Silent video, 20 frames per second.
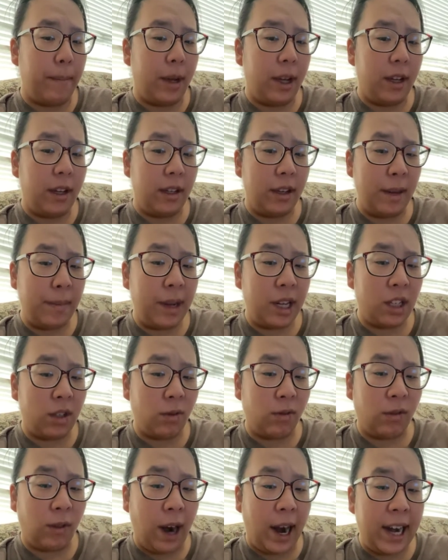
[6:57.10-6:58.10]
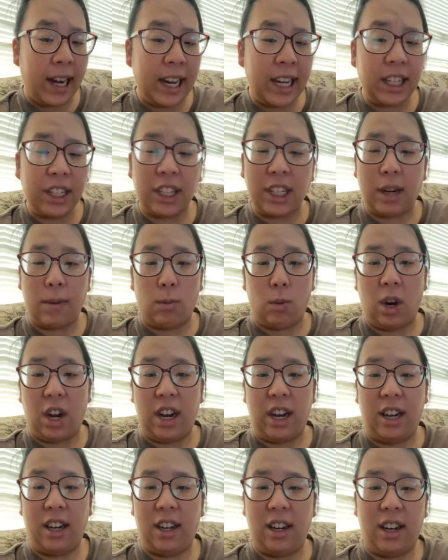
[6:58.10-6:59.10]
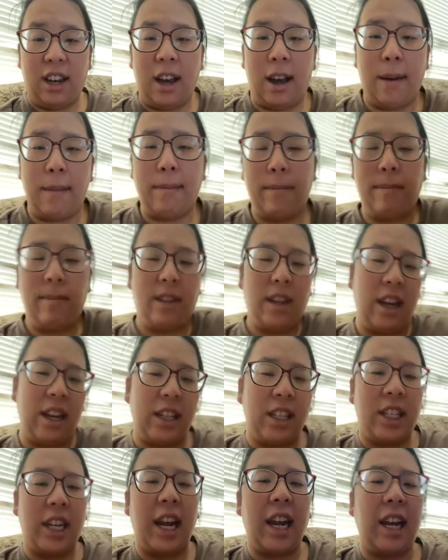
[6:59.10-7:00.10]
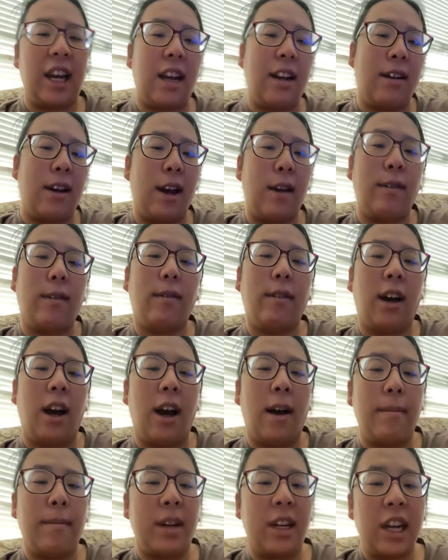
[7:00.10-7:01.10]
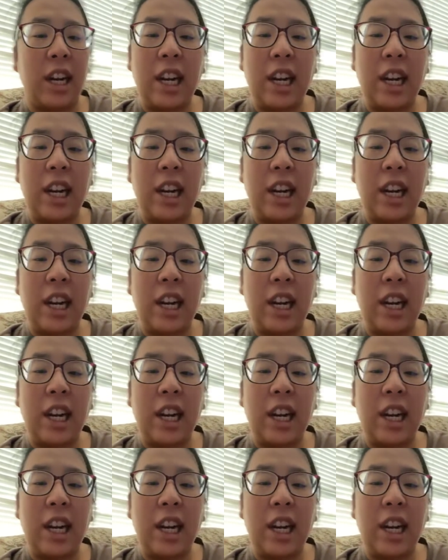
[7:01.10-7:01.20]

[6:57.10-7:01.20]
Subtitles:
Maybe it's writing someone and saying and in an